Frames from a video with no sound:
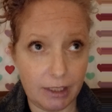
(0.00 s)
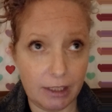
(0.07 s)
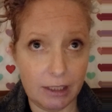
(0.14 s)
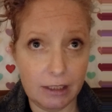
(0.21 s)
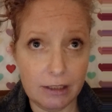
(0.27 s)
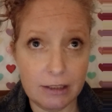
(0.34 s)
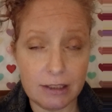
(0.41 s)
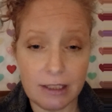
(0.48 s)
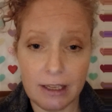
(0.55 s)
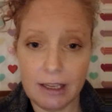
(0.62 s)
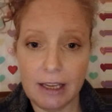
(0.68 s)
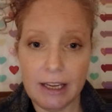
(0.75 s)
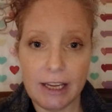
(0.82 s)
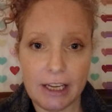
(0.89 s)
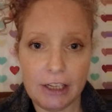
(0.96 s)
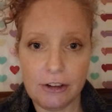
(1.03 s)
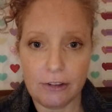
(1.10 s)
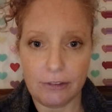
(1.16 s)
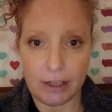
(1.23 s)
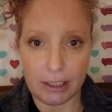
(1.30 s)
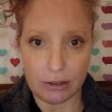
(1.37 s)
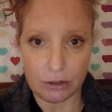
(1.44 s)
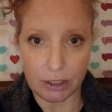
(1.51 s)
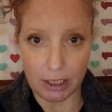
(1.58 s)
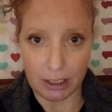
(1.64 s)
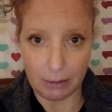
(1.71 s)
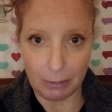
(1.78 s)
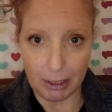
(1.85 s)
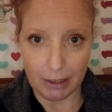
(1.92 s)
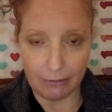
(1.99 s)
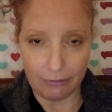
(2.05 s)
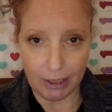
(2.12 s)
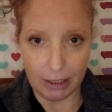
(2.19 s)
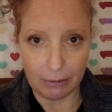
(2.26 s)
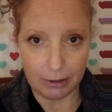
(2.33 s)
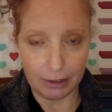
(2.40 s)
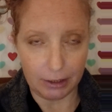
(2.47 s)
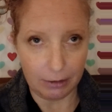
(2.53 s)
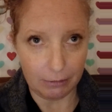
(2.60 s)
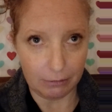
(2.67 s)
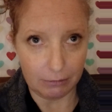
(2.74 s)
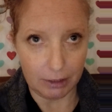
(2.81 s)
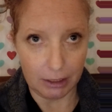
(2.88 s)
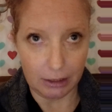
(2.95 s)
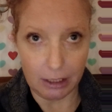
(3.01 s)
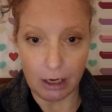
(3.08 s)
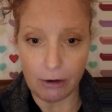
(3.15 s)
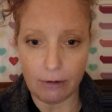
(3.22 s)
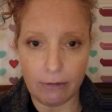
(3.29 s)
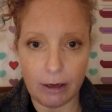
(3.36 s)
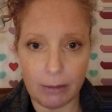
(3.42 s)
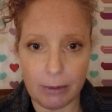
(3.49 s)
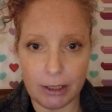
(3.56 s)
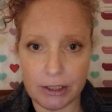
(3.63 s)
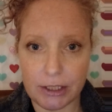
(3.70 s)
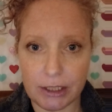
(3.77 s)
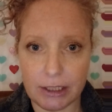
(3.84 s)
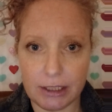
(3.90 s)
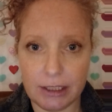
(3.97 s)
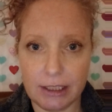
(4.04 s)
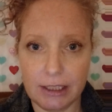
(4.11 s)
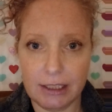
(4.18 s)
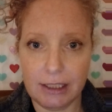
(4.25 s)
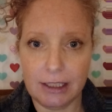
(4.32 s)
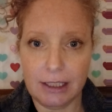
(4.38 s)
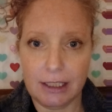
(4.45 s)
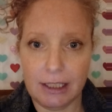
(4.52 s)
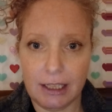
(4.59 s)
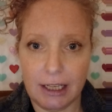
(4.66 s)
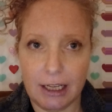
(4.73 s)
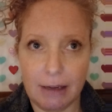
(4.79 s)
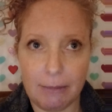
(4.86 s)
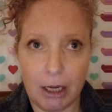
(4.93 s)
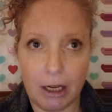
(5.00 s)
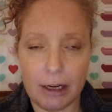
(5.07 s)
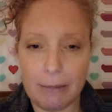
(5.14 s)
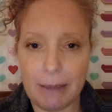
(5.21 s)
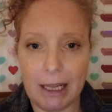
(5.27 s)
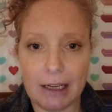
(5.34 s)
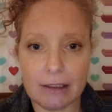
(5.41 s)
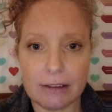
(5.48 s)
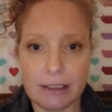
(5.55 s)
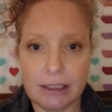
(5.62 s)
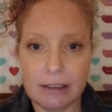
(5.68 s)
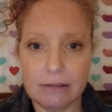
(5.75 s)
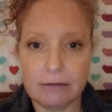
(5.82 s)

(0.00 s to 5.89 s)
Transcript: is in your face trying to pick a fight with you, a lower vibration, automatically.